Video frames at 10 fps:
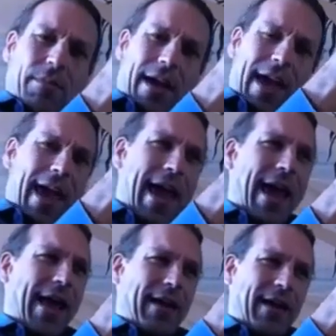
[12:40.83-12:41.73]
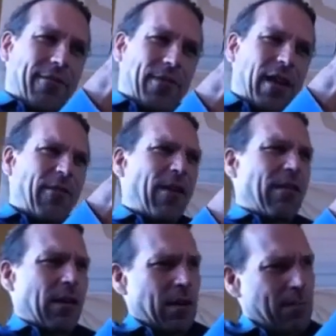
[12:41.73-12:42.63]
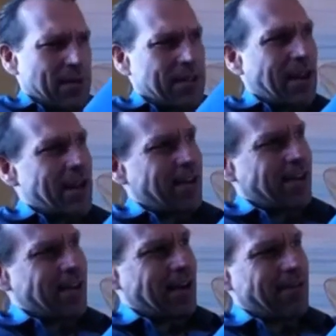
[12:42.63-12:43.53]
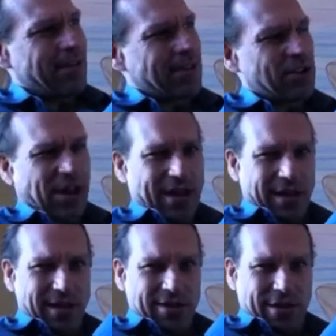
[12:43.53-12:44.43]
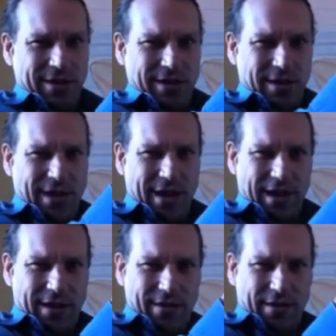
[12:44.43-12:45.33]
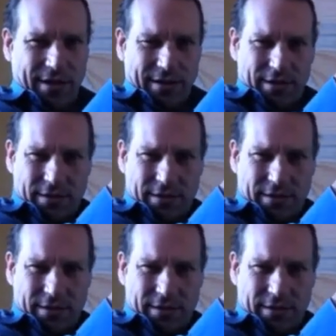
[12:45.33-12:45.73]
by hand, and if it's a little bit tight, you can kind of just jiggle the thing and